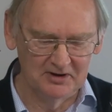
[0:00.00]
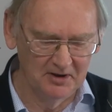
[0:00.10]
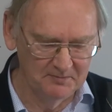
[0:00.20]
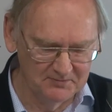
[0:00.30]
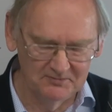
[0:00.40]

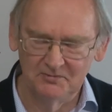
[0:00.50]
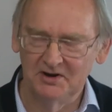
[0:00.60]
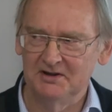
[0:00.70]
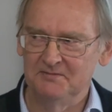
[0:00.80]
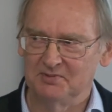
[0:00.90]
I'm
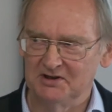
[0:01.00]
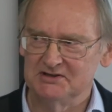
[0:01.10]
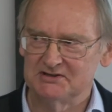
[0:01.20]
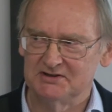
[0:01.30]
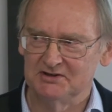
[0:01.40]
really
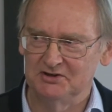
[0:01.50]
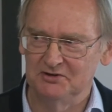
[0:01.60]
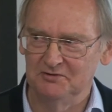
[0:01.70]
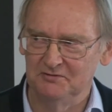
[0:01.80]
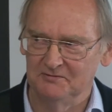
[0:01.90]
pleased that
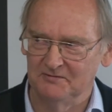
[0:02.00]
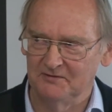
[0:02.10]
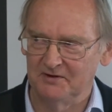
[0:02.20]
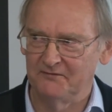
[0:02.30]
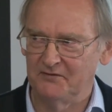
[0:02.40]
you
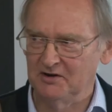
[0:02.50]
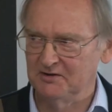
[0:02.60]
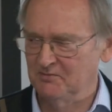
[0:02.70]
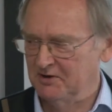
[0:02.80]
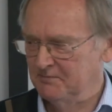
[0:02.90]
have
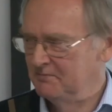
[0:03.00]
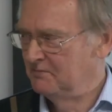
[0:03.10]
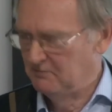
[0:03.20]
followed my.